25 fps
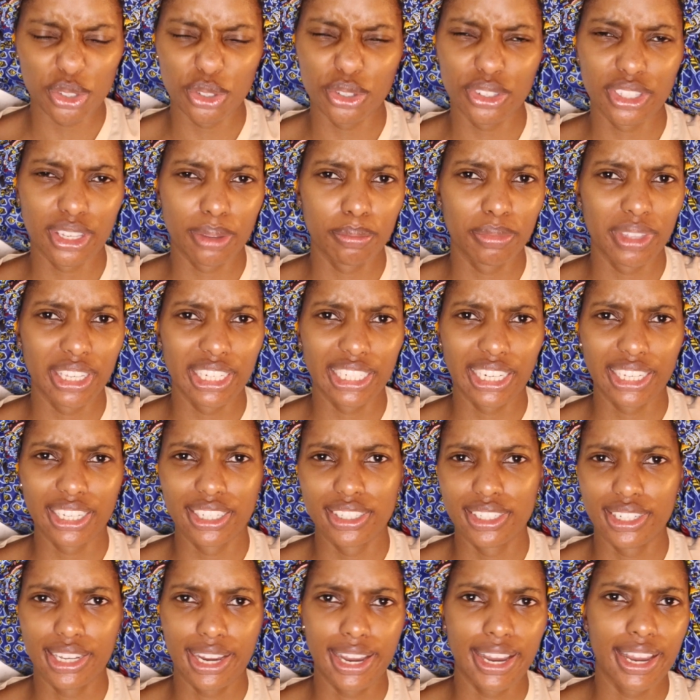something like a
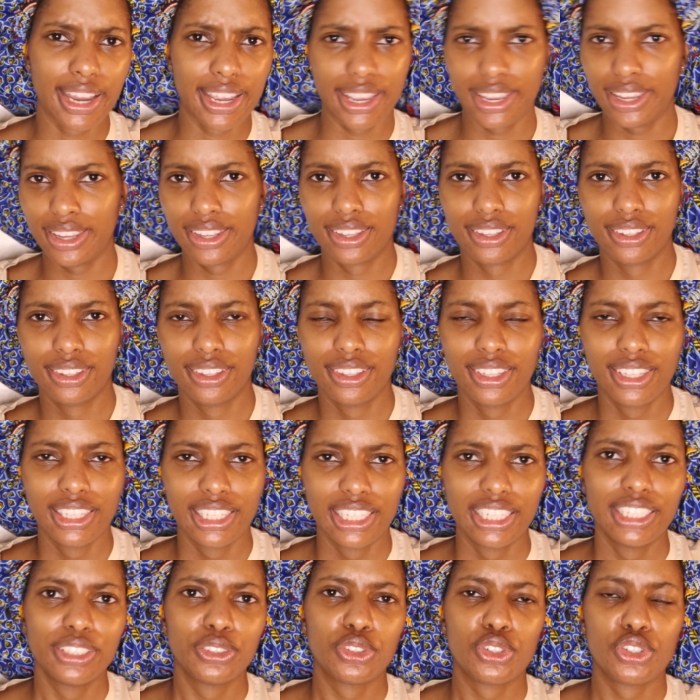dye
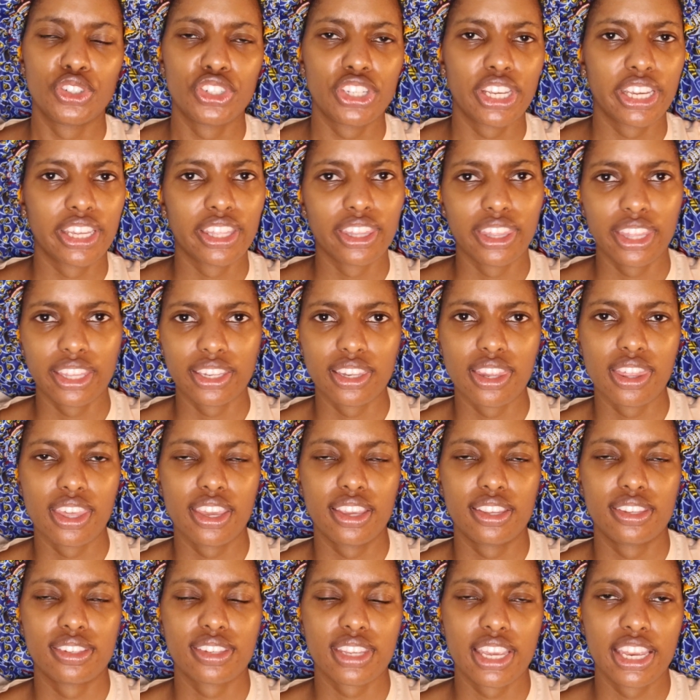to check that
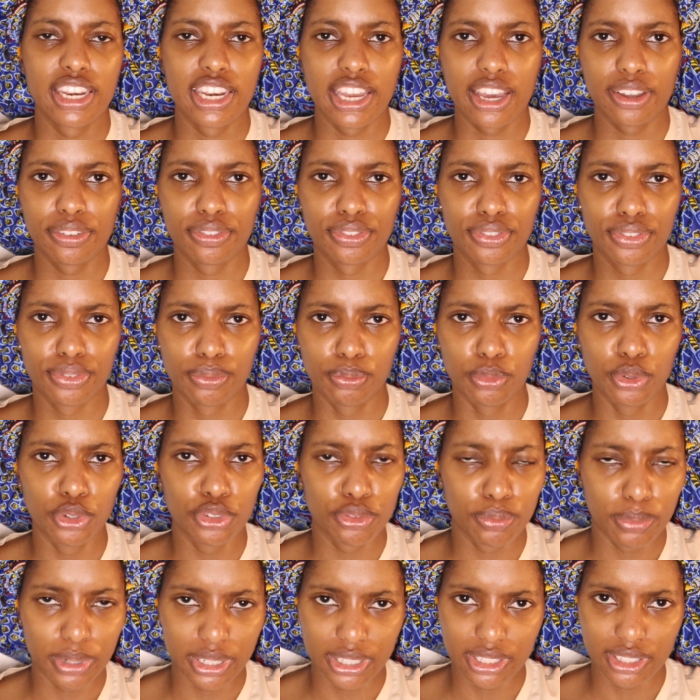there's enough
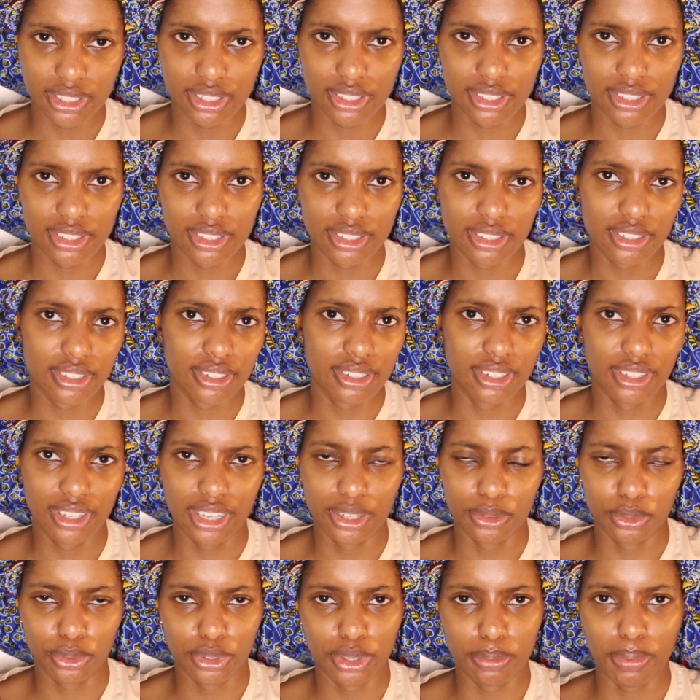movement
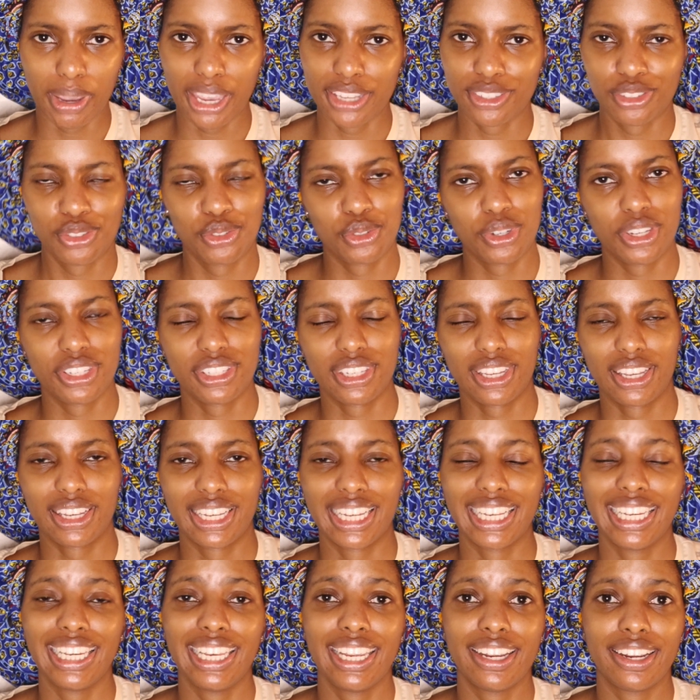and all the passageways are
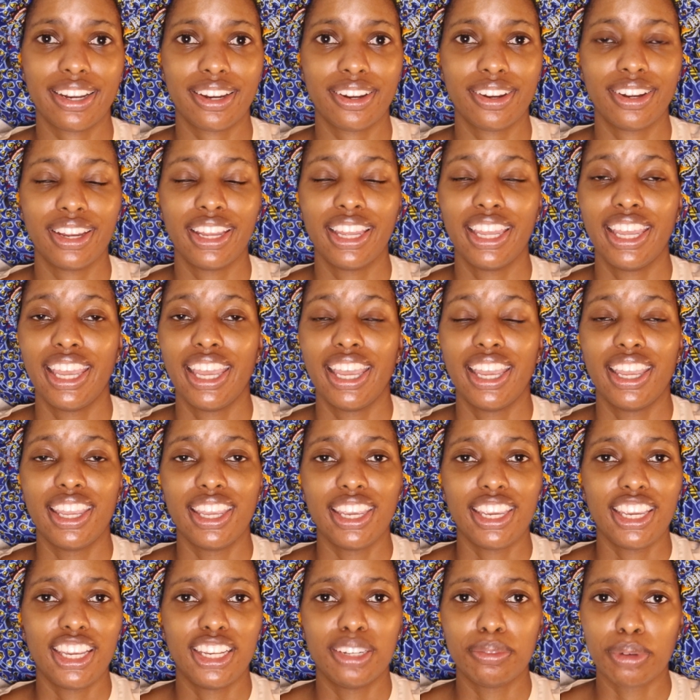clear
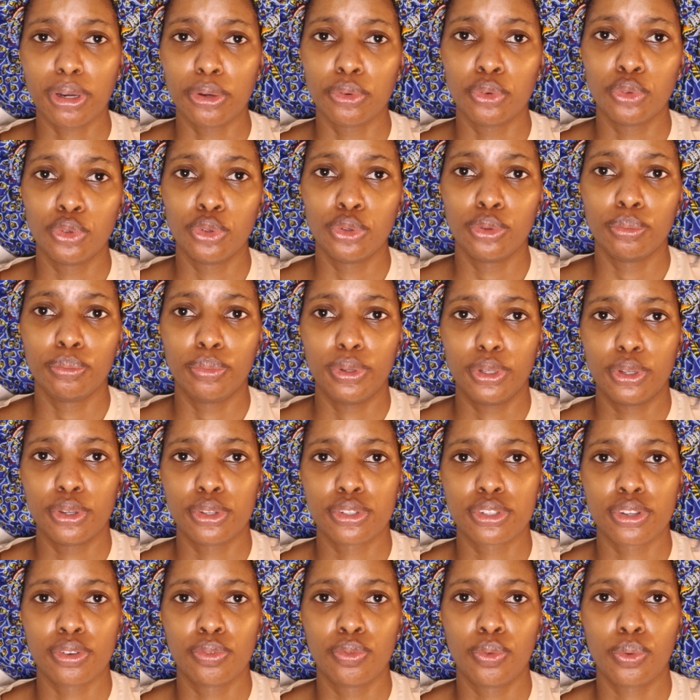in my womb
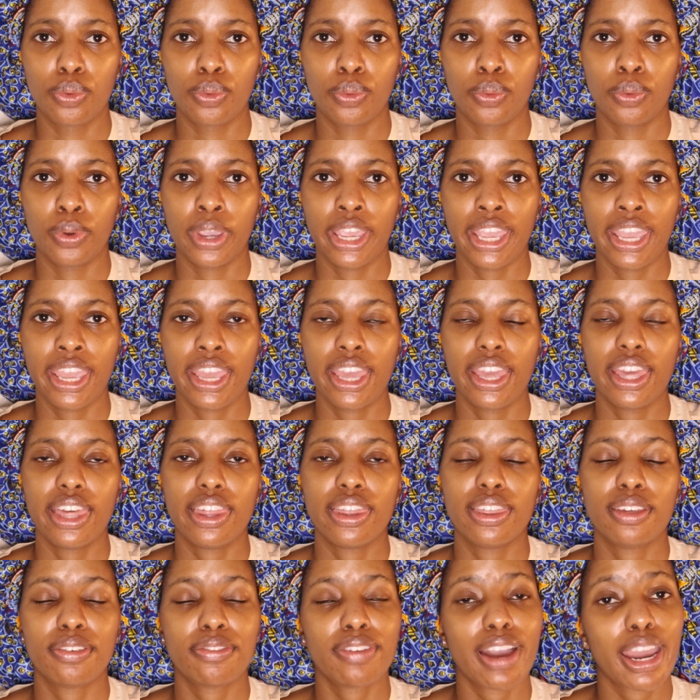because of where
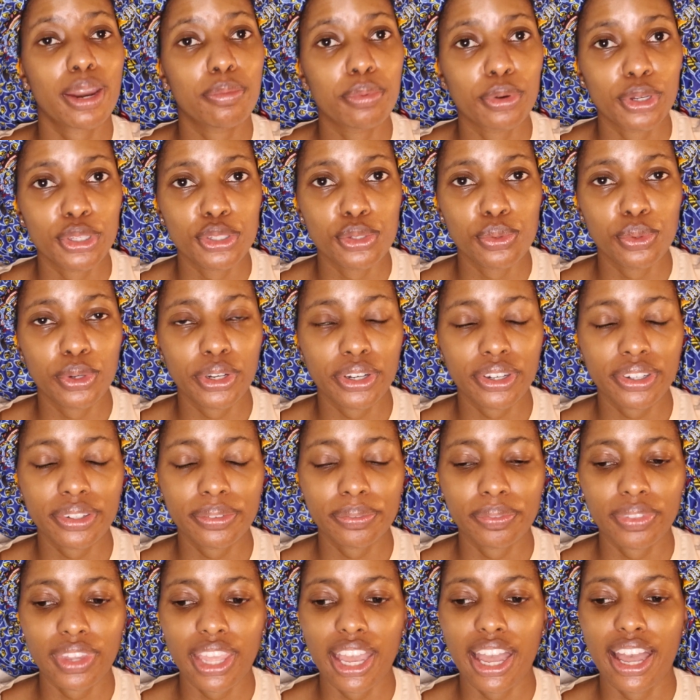the fibroids were.
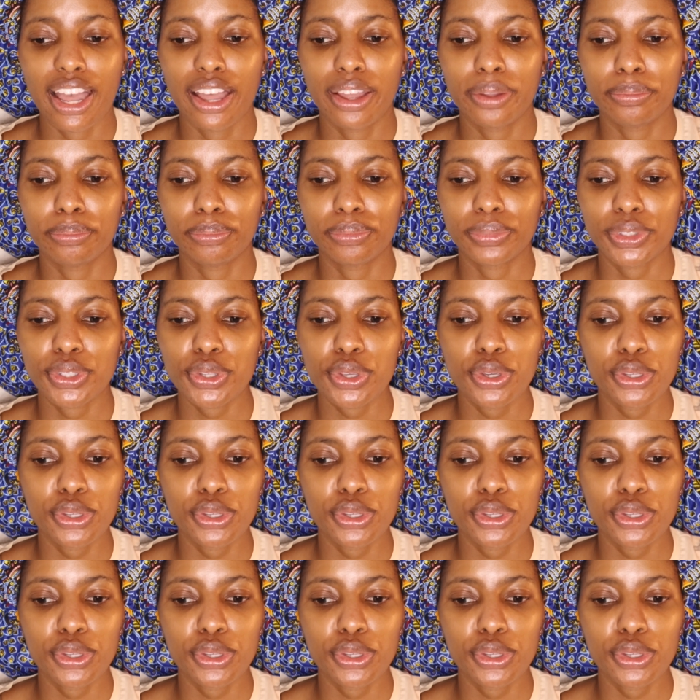And